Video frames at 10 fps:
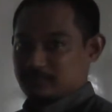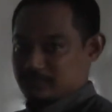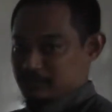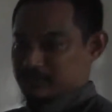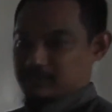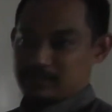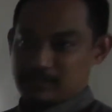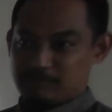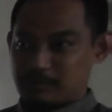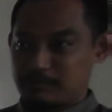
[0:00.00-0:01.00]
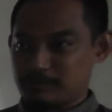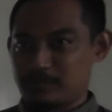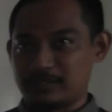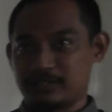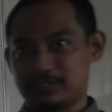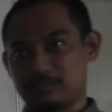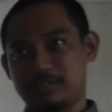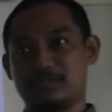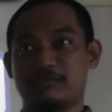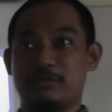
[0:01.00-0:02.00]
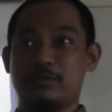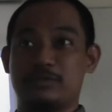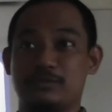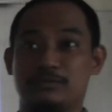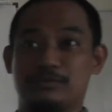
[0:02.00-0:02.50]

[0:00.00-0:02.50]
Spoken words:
This semester FYP 1, next semester FYP 2,